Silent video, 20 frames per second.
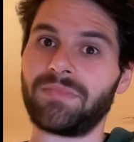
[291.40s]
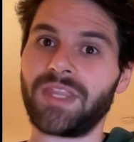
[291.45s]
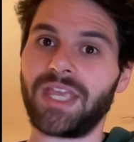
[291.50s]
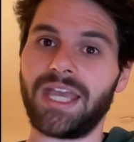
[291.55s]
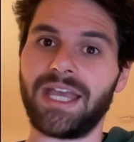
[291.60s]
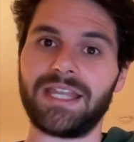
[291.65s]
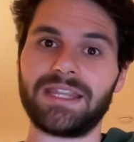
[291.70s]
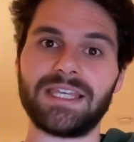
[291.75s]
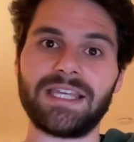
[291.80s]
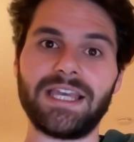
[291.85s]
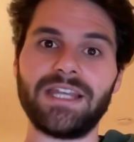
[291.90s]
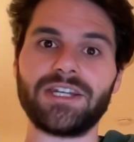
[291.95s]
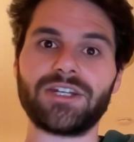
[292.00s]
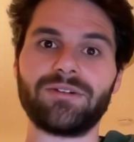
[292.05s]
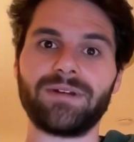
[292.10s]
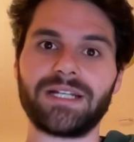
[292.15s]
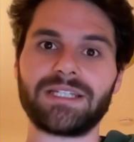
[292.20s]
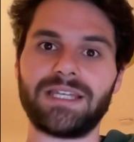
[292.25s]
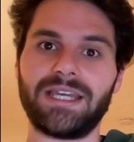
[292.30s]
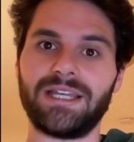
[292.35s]
And the
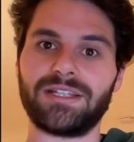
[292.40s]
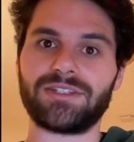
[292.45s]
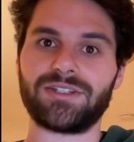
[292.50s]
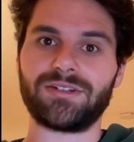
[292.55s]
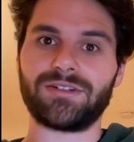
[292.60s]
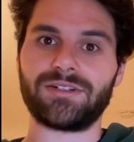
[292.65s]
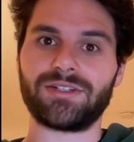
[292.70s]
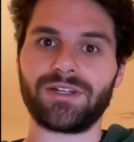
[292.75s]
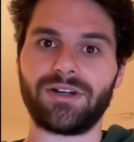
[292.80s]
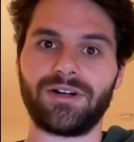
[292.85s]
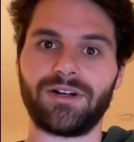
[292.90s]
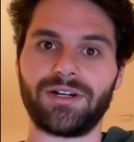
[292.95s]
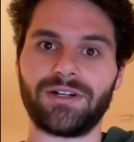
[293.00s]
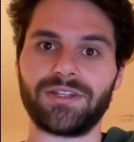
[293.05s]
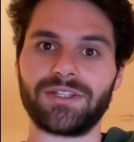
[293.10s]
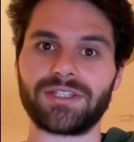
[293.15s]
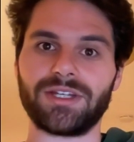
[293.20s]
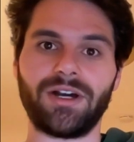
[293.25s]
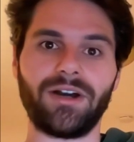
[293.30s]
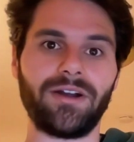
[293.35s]
incorrect answers are
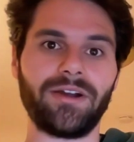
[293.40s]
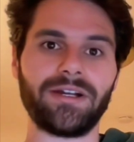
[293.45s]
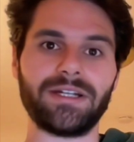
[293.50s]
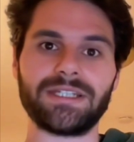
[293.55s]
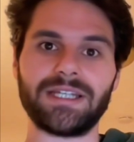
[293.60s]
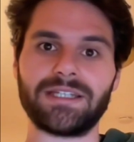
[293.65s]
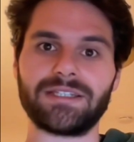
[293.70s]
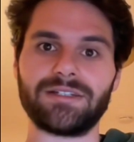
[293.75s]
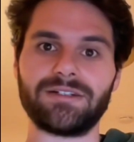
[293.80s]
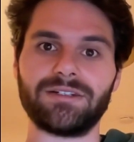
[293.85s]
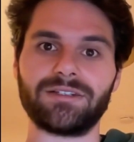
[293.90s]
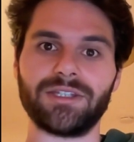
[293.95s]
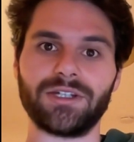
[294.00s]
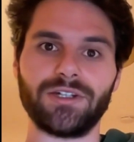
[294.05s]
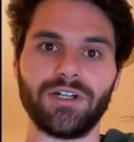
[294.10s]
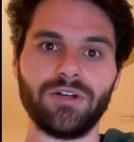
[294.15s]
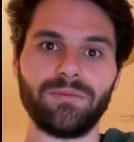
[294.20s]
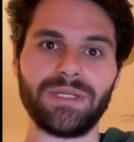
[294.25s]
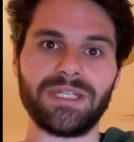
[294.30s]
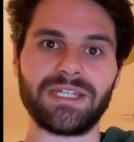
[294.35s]
the Sahara Desert, the
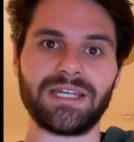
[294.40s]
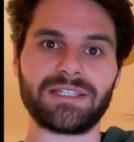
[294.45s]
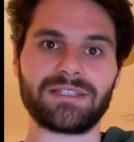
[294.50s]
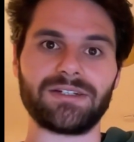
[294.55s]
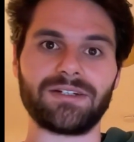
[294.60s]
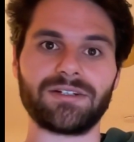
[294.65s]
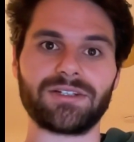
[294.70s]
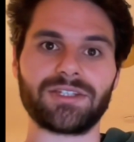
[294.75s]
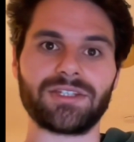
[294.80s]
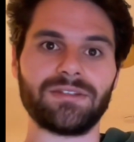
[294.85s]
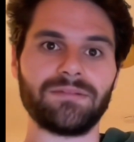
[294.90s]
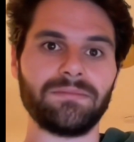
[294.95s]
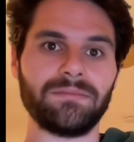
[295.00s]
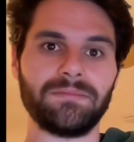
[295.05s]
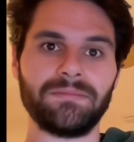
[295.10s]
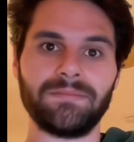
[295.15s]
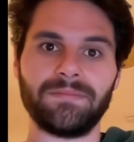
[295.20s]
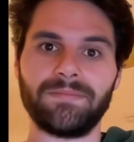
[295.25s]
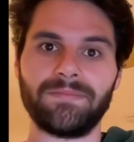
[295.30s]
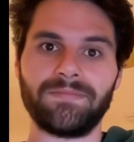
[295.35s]
Gobi Desert,
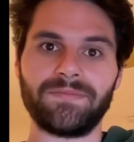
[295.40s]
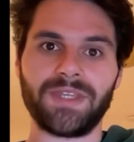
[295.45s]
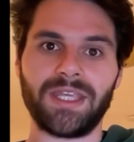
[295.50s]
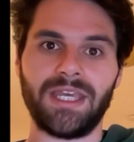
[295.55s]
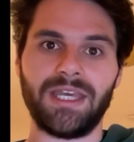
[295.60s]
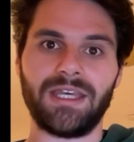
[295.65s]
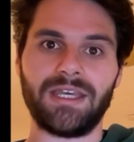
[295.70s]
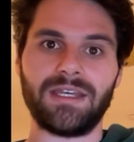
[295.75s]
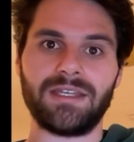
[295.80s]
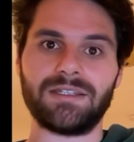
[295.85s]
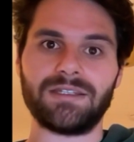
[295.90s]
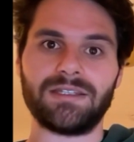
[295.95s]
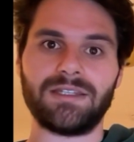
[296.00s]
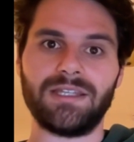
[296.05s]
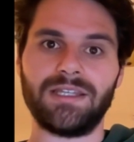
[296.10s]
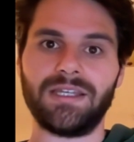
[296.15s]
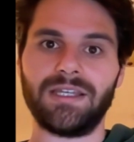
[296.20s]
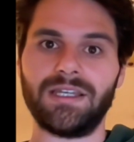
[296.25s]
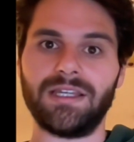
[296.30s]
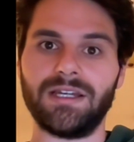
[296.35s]
and
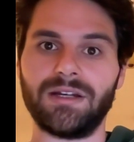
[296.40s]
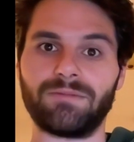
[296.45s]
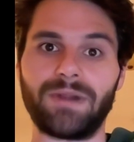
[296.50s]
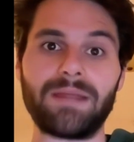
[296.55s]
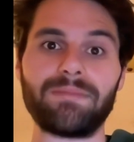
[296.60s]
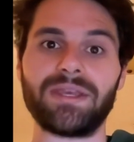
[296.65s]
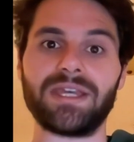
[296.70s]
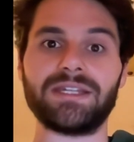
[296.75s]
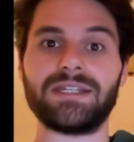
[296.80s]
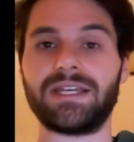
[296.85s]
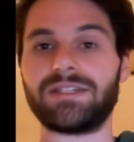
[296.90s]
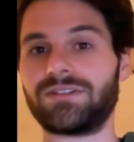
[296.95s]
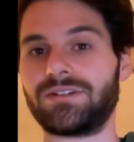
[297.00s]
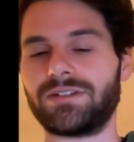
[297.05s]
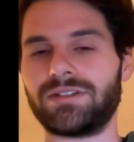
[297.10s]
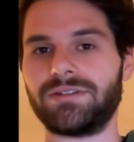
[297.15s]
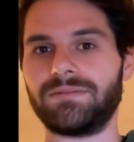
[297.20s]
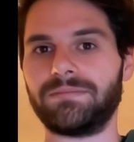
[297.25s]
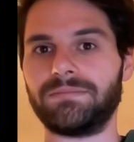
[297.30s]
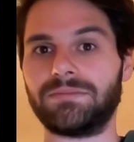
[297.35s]
the Arabian
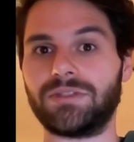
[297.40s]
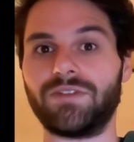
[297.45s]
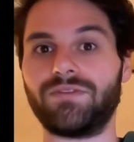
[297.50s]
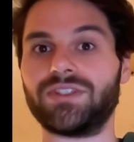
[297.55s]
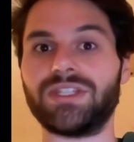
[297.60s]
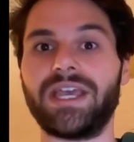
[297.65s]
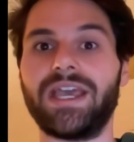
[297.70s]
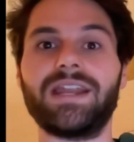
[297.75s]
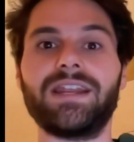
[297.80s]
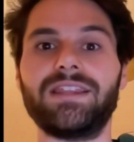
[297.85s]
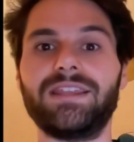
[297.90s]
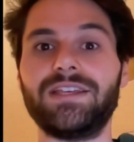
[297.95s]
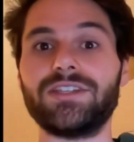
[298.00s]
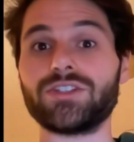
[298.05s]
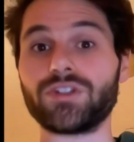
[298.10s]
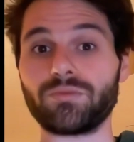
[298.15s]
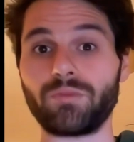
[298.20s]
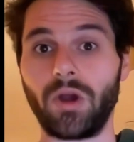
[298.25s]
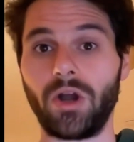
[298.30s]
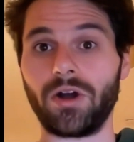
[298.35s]
Desert. So if you say any of these,
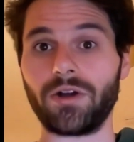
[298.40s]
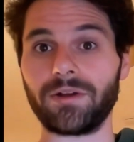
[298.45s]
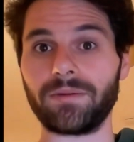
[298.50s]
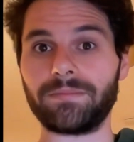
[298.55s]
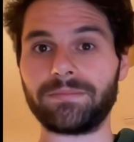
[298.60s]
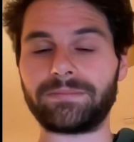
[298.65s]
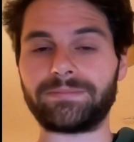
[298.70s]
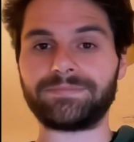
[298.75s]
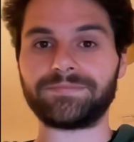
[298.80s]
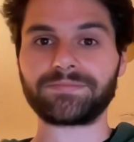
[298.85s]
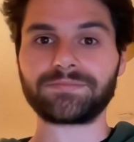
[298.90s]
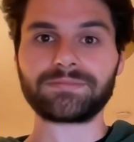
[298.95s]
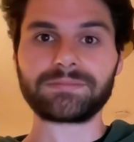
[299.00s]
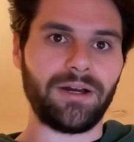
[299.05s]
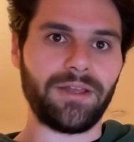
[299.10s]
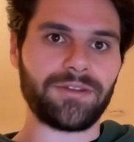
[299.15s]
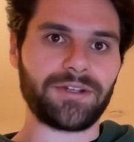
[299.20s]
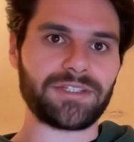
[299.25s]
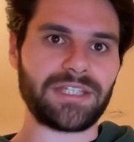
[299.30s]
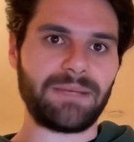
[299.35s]
you're wrong.
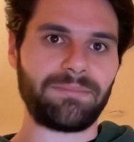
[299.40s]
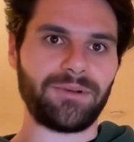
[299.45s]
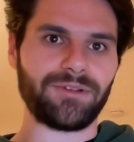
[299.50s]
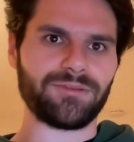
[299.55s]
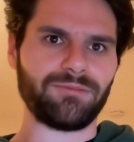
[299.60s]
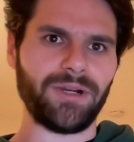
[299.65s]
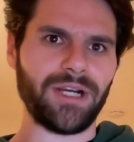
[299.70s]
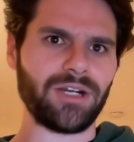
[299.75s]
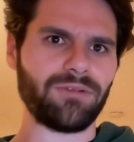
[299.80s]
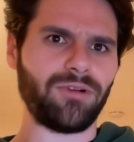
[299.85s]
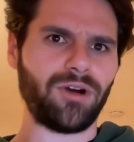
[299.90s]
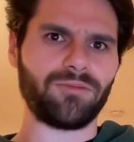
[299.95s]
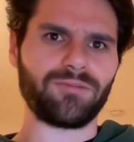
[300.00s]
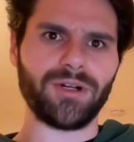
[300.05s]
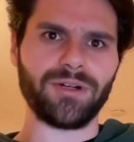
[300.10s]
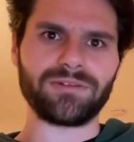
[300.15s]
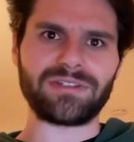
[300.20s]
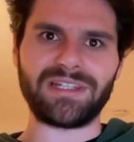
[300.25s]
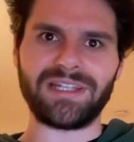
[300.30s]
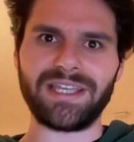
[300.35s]
Other examples, where do all
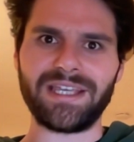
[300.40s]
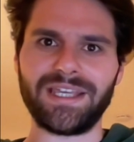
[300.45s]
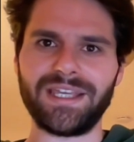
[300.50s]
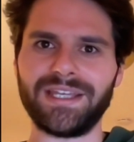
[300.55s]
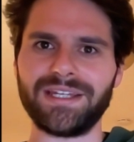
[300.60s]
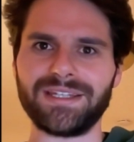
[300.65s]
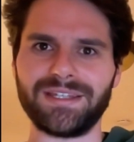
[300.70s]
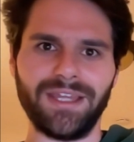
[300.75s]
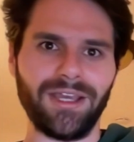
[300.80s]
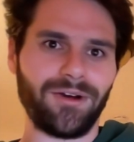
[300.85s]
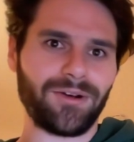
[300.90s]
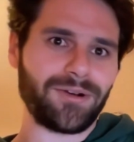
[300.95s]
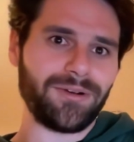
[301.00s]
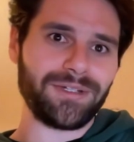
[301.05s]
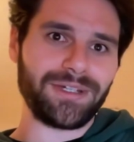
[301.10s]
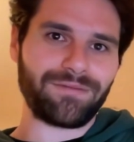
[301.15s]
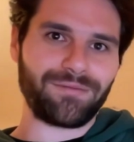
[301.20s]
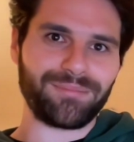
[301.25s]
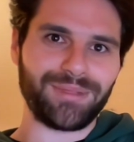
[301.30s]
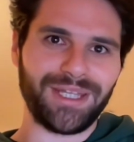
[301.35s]
roads lead? They all go
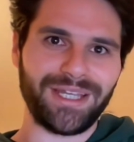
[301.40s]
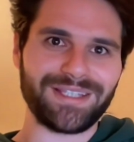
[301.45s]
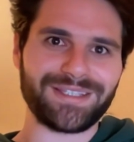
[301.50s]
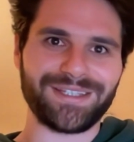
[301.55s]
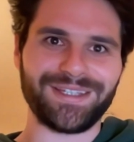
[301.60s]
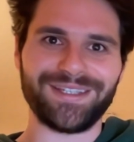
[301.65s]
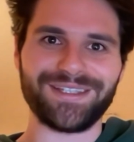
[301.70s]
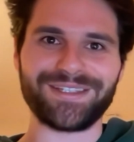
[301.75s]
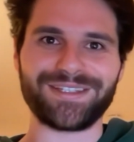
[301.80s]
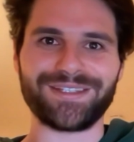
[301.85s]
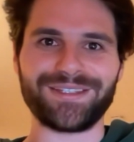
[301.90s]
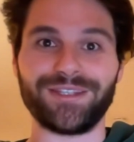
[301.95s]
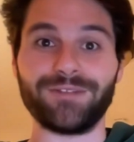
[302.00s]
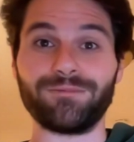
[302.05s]
different places. The